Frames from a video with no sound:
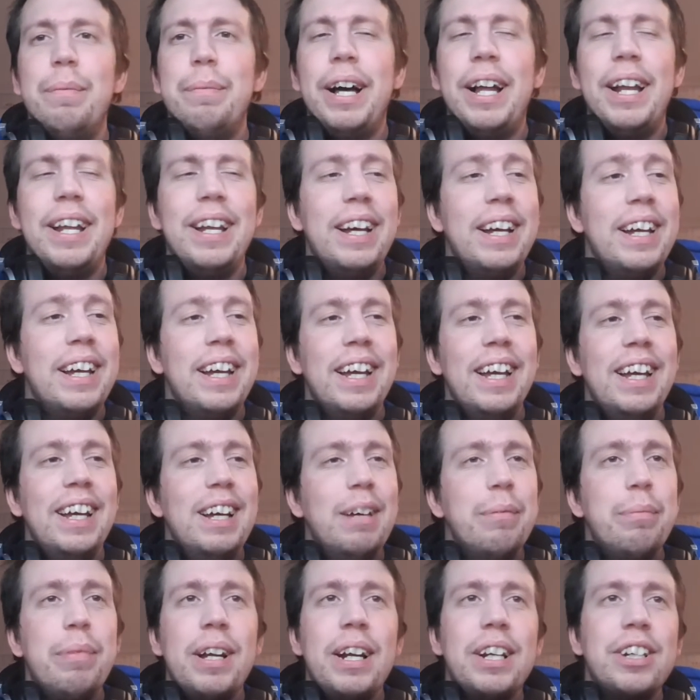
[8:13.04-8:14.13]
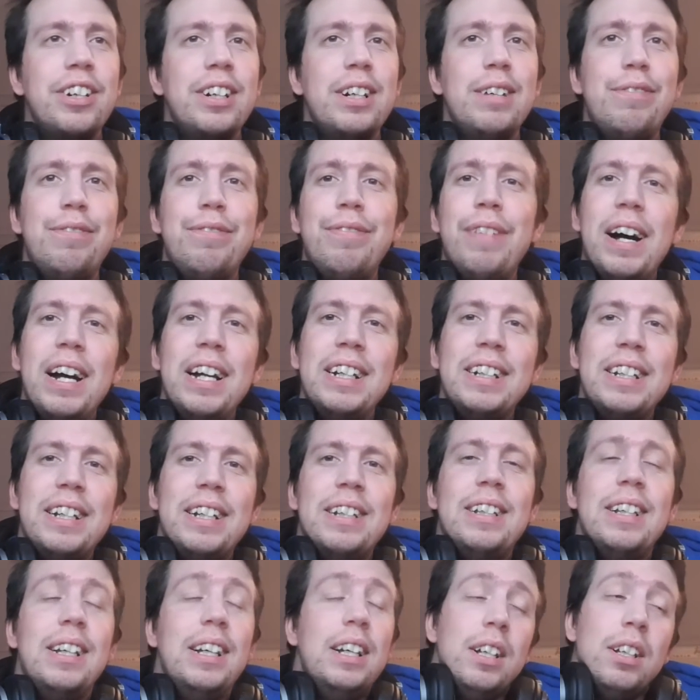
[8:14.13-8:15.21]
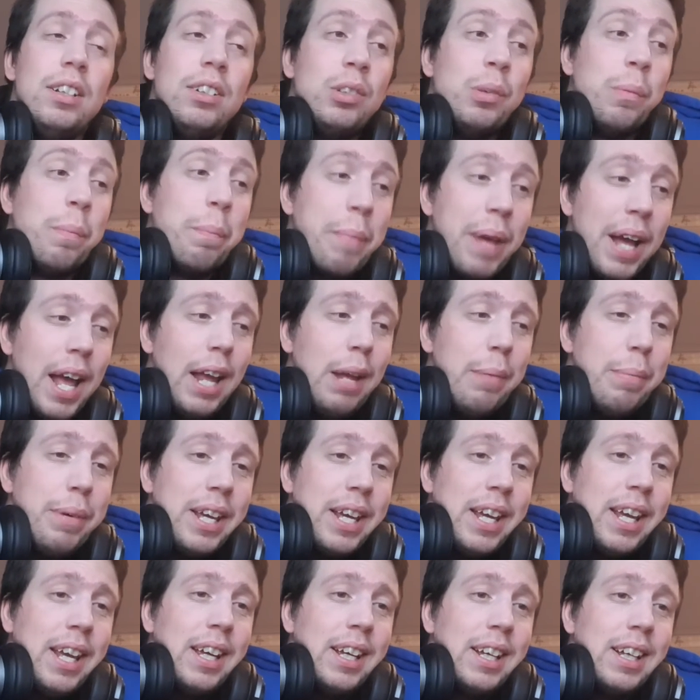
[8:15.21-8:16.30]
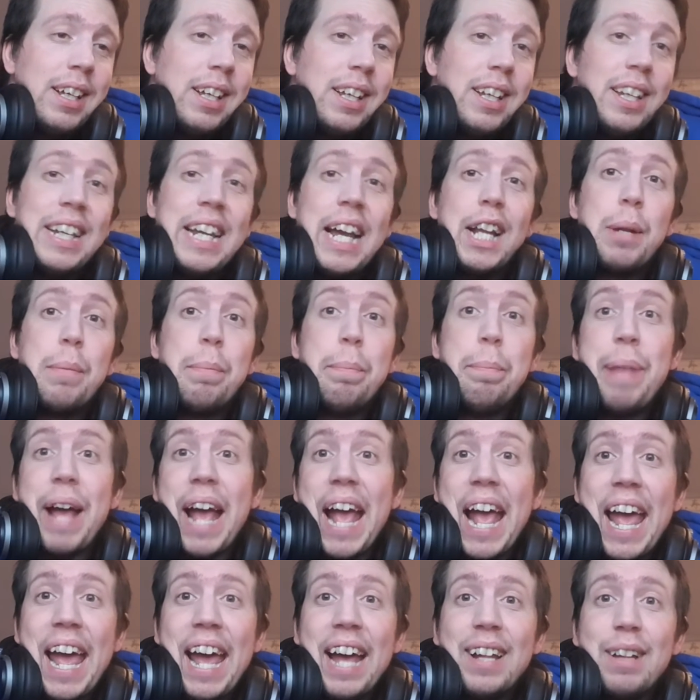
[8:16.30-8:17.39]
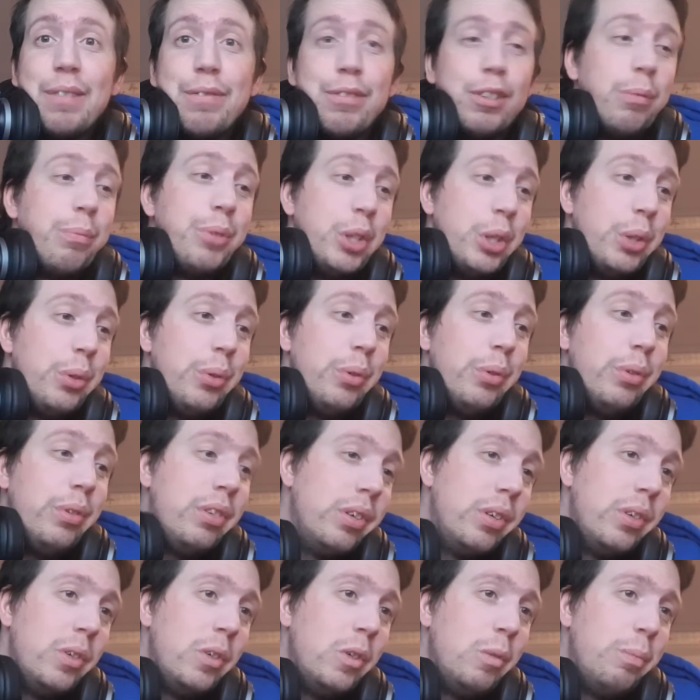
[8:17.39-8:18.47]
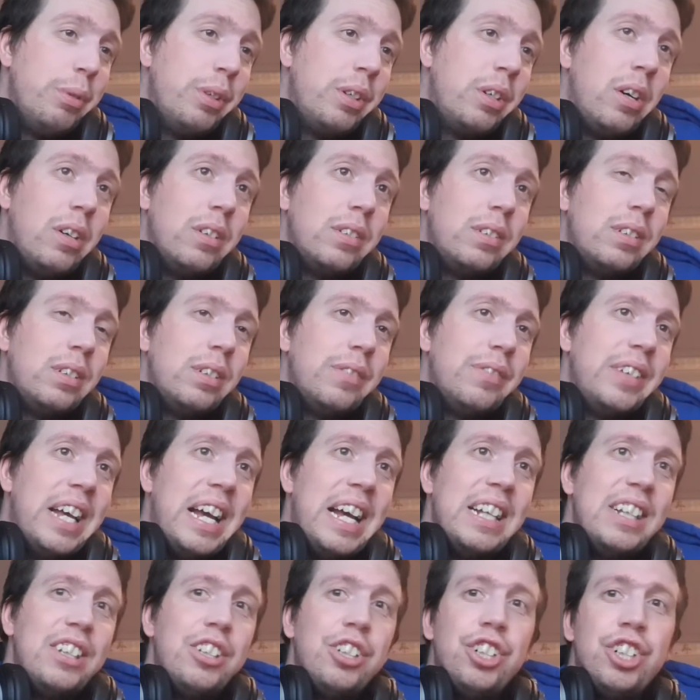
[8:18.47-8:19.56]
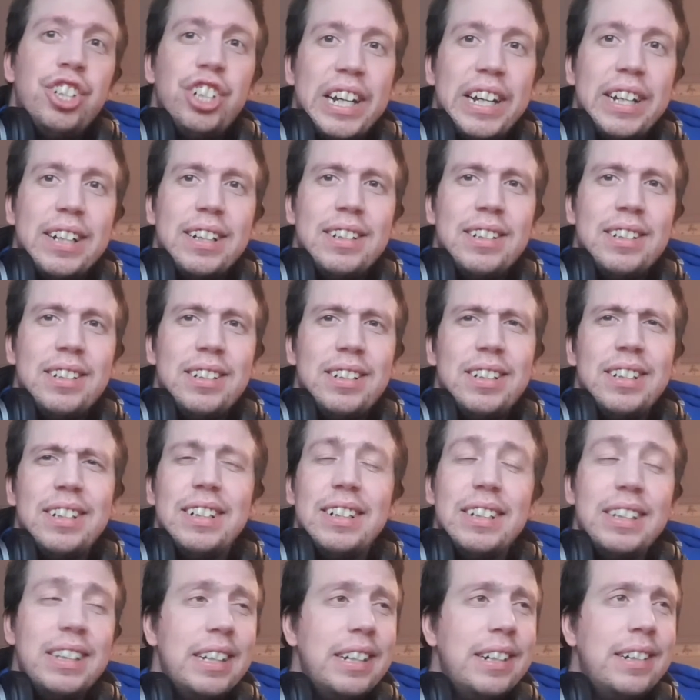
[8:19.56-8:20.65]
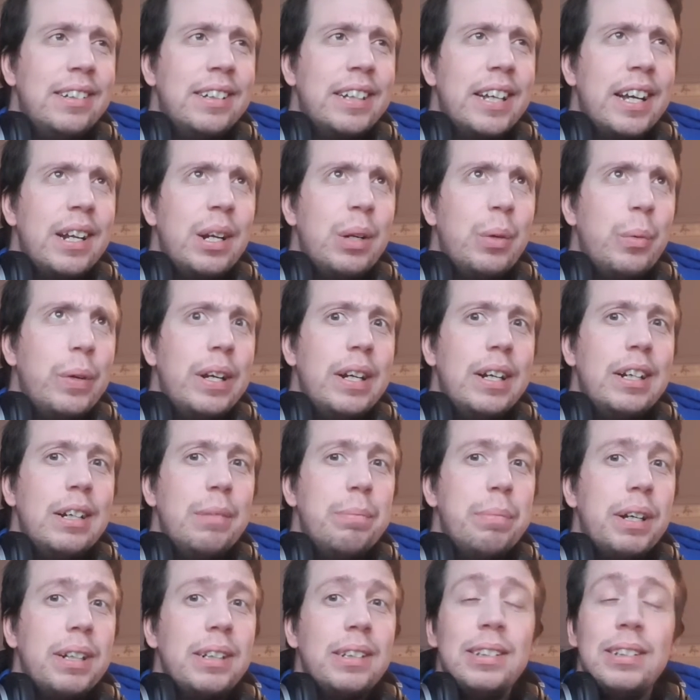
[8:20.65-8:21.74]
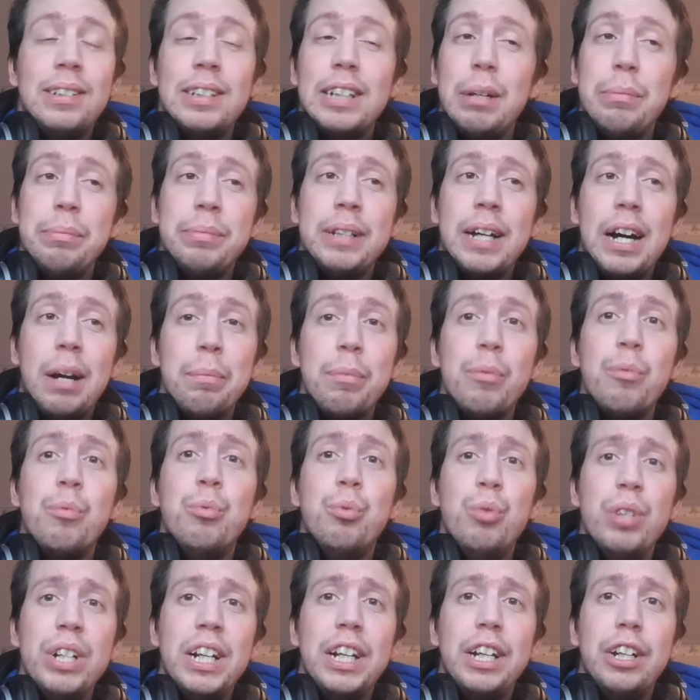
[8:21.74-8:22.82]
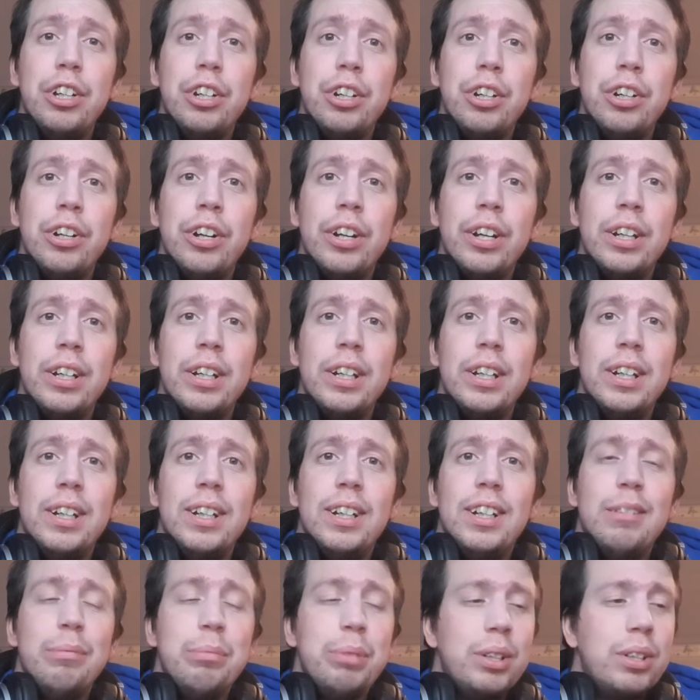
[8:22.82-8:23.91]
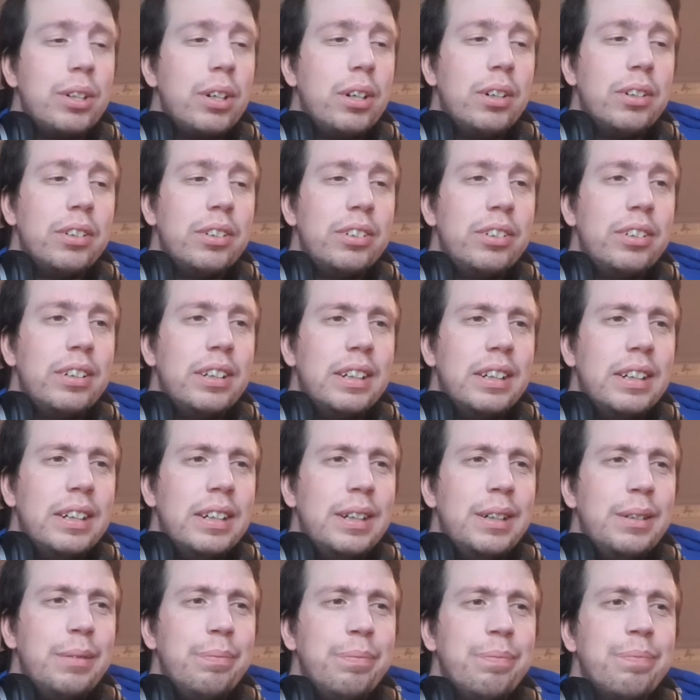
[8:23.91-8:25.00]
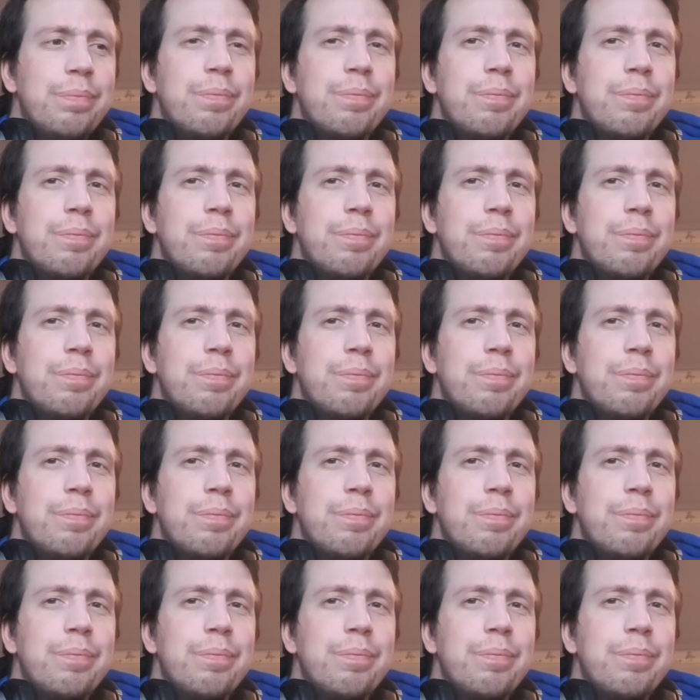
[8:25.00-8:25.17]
but I but I couldn't find it. So maybe he got banned from YouTube because of that shit. It's kind of weird, but same time really good because um,